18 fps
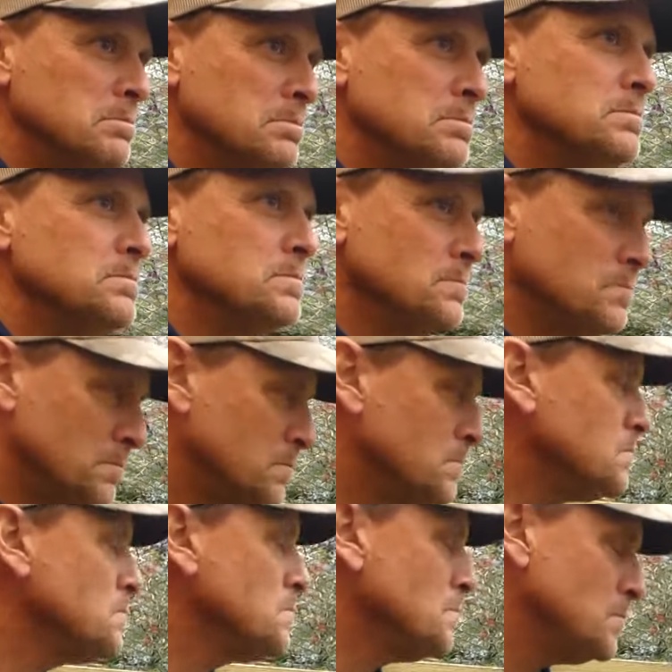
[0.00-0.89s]
the minute
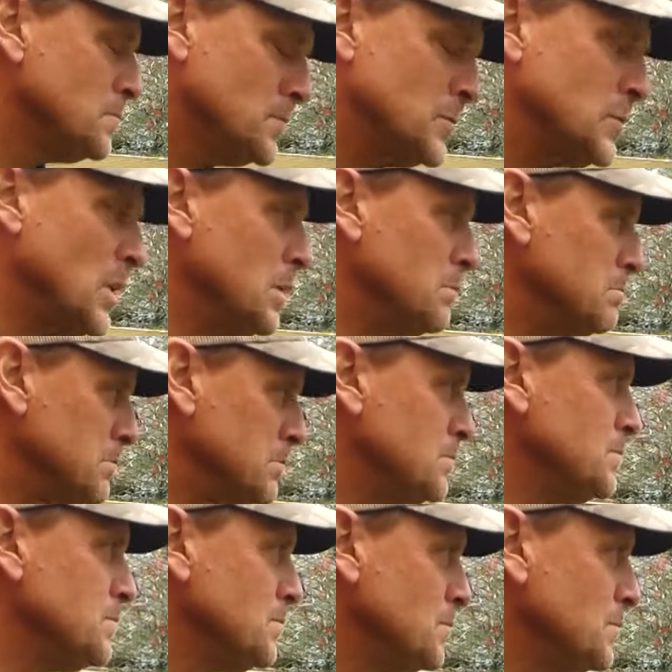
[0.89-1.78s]
there's a hole, they're up in
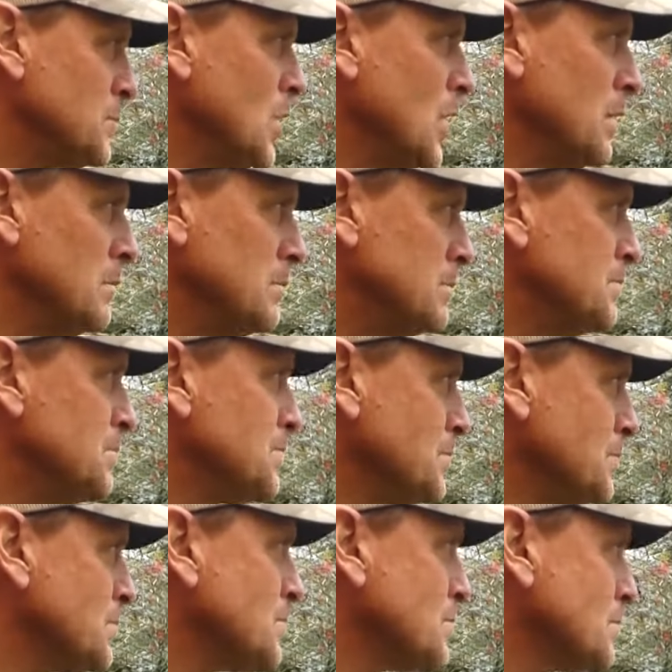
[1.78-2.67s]
there.
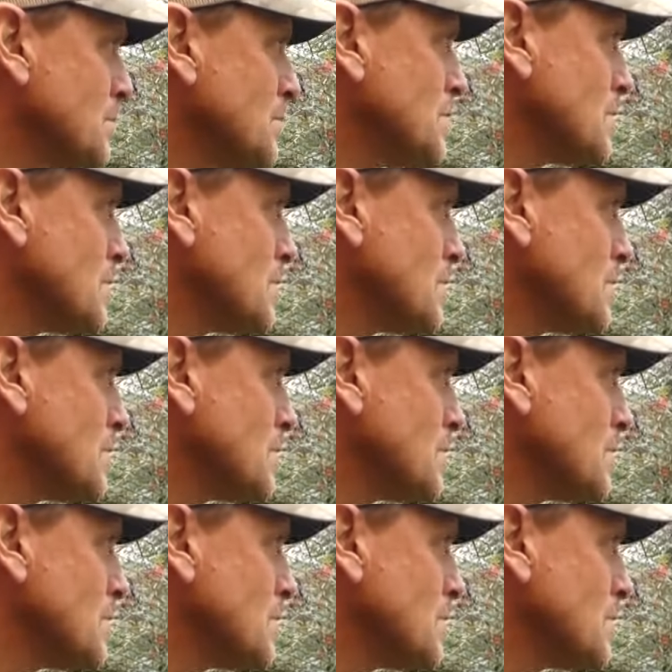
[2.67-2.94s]
Yeah, these